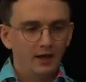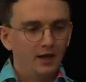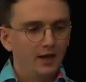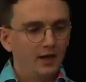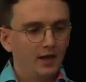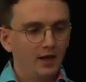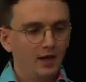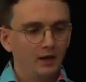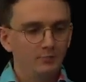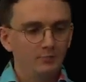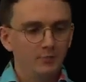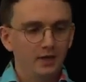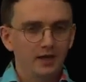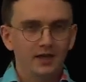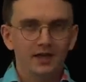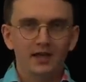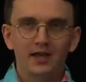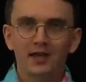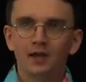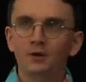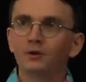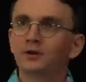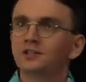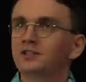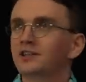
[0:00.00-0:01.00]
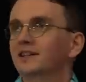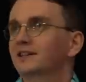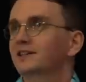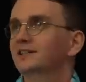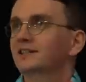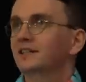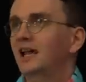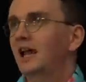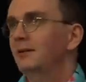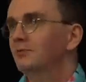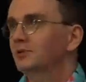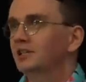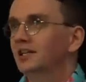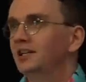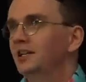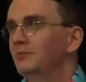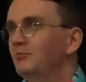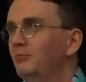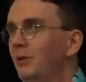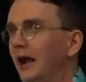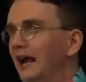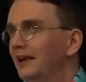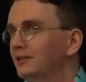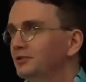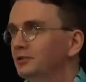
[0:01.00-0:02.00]
Um, it was accepted in
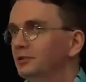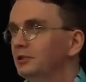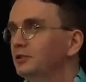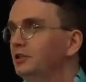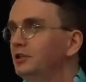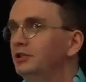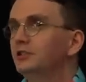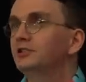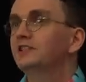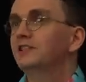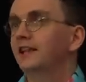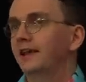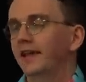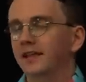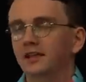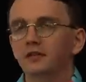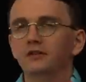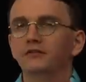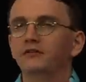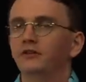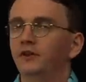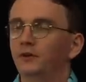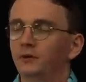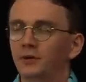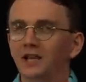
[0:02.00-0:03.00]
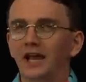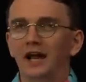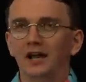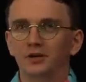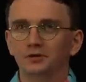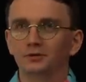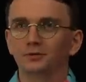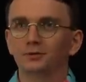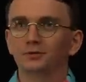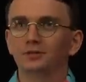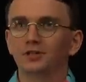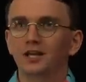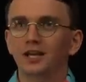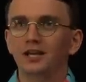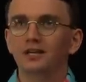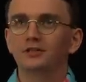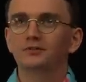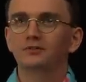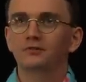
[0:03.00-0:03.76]
battle you'd take a few casualties